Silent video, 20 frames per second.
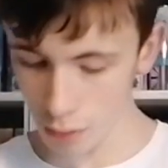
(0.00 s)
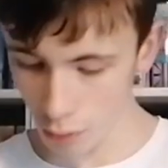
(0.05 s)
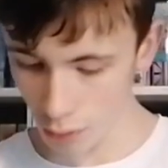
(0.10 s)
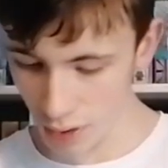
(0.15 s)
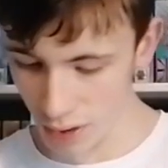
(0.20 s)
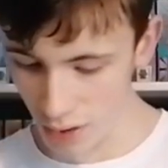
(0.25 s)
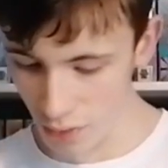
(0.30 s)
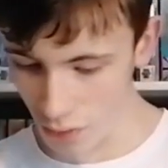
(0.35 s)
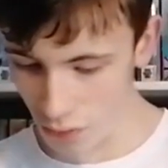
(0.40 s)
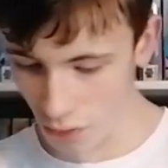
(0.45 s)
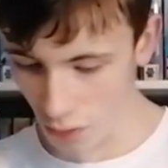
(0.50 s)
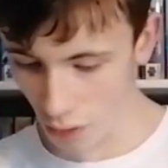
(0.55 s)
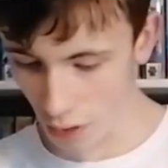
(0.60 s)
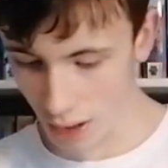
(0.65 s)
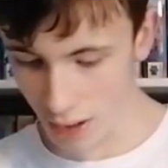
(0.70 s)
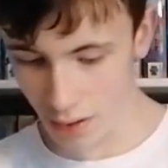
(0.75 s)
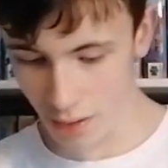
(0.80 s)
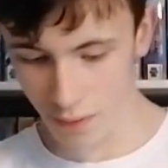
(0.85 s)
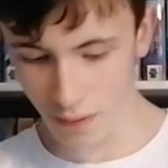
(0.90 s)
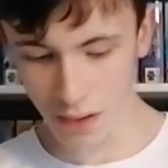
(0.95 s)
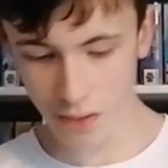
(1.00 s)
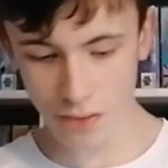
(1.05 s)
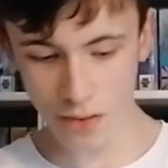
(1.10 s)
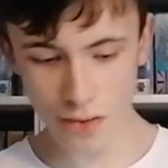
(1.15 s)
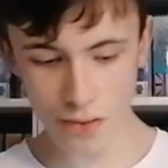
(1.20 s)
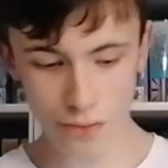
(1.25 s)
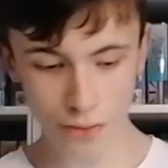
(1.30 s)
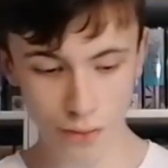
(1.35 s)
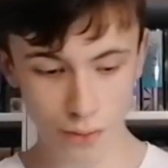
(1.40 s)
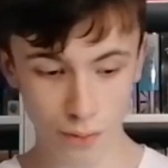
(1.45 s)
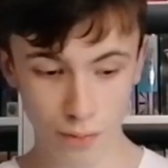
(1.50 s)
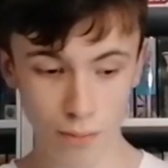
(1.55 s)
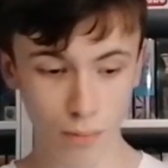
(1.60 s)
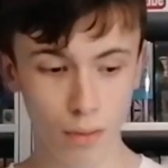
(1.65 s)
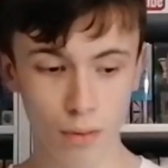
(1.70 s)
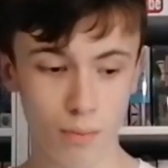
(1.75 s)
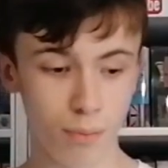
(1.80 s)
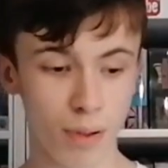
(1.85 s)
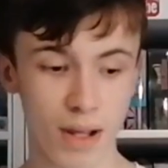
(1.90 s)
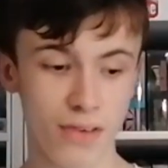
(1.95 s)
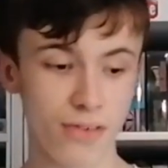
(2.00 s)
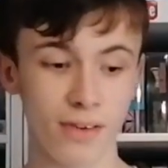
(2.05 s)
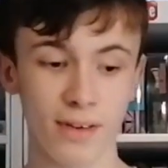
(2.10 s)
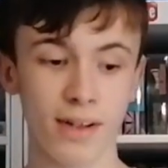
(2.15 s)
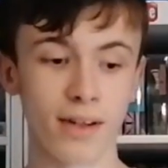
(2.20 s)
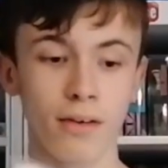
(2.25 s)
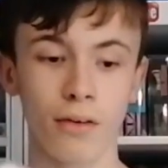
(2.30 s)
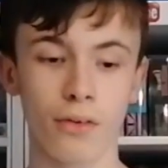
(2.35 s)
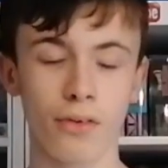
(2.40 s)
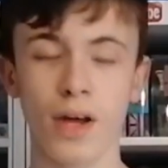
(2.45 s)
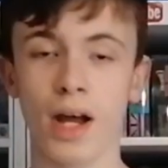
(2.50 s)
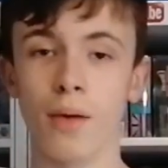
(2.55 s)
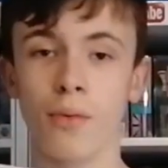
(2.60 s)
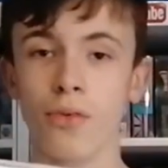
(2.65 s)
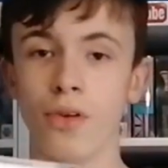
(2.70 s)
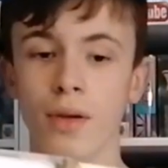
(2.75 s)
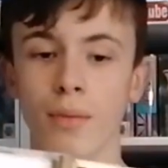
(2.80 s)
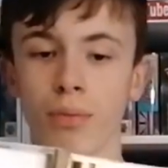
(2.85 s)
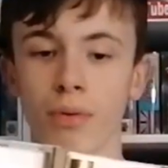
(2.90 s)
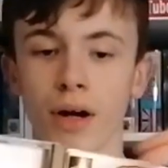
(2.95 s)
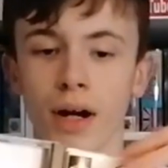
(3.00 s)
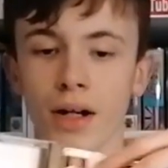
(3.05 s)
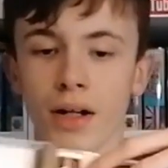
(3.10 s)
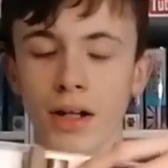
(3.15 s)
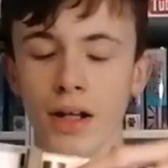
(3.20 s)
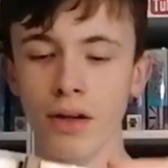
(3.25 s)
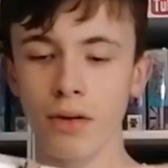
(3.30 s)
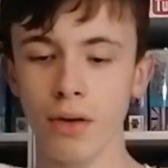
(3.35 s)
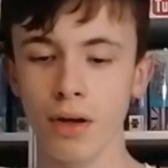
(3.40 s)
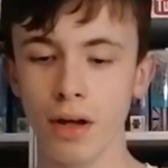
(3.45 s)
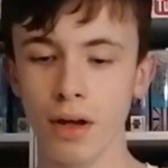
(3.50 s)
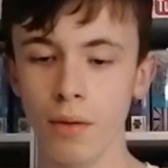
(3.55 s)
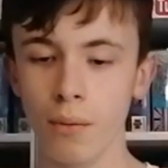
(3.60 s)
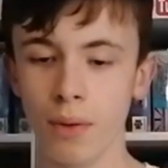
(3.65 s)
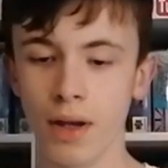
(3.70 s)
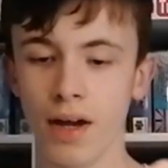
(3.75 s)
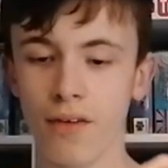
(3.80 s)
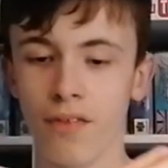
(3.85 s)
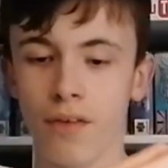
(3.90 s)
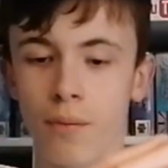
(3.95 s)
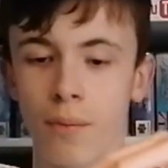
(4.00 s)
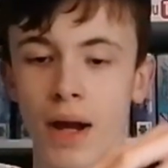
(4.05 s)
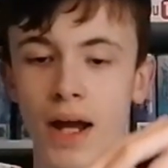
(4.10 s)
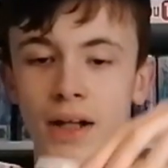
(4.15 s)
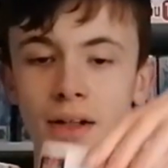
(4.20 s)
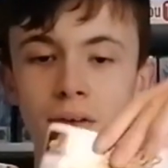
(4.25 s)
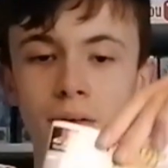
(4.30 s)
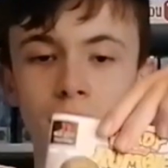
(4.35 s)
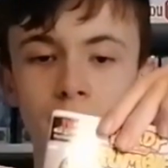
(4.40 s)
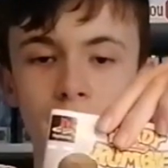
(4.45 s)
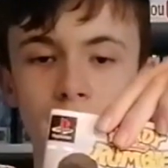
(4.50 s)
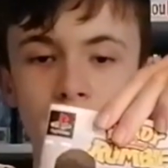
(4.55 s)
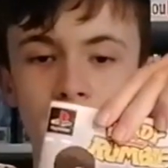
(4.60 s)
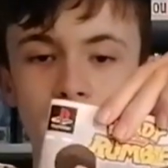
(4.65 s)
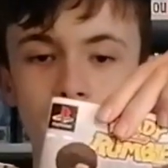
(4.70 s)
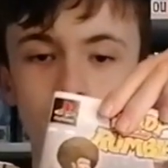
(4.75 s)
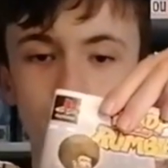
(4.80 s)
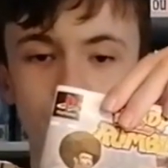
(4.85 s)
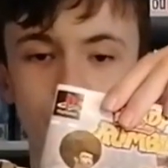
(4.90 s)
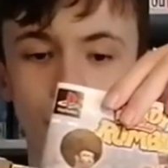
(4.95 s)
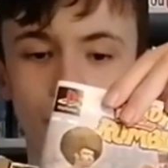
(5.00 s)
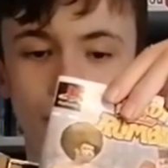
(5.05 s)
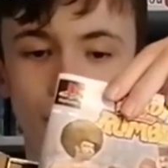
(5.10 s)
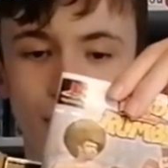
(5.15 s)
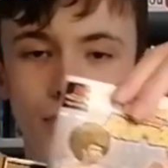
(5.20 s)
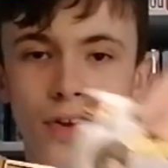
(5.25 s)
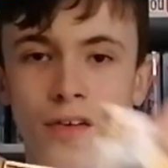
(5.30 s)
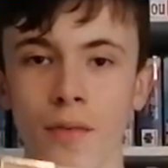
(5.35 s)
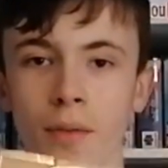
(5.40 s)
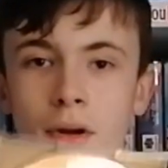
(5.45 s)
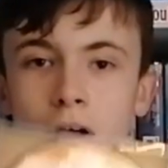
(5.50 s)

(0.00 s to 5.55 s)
looking inside, this is, well, basically looks absolutely brand new. We have the manual here, which looks like it's never